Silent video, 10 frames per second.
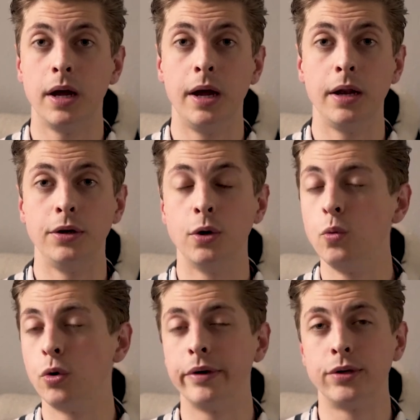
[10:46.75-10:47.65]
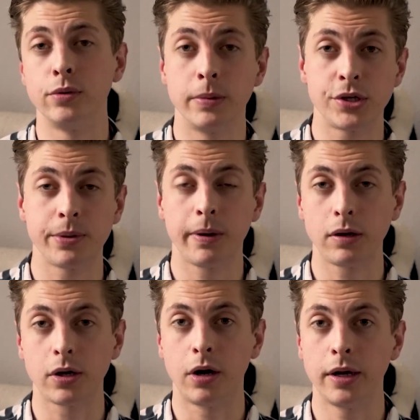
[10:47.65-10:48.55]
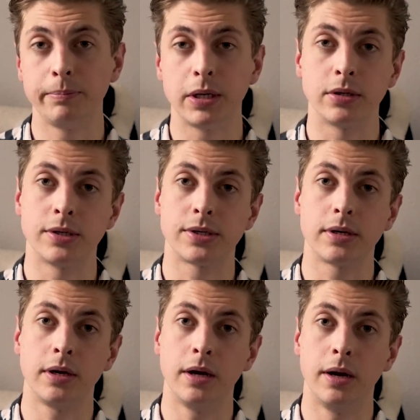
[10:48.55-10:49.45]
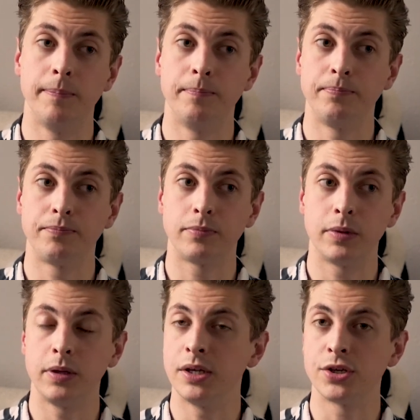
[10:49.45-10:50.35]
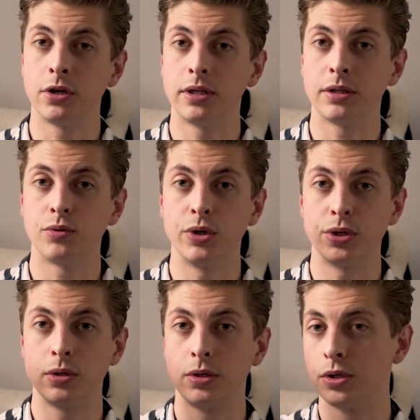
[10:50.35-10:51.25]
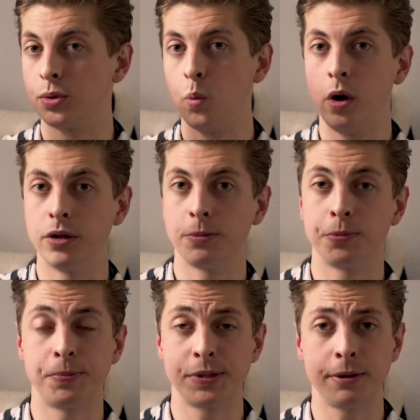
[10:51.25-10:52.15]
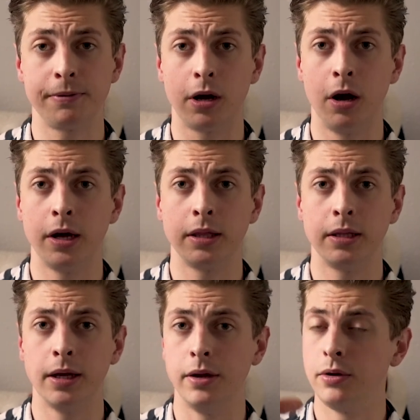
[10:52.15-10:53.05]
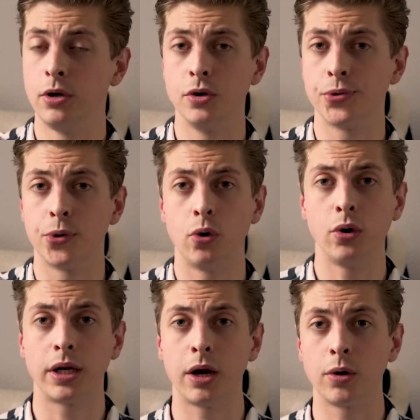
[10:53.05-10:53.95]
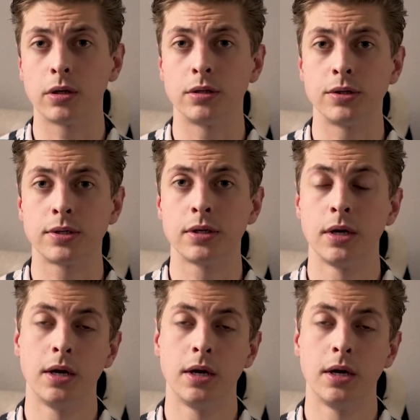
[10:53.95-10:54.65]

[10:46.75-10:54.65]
Don't worry too much about your height because it's not that there is just one specific height that goes for all the characters.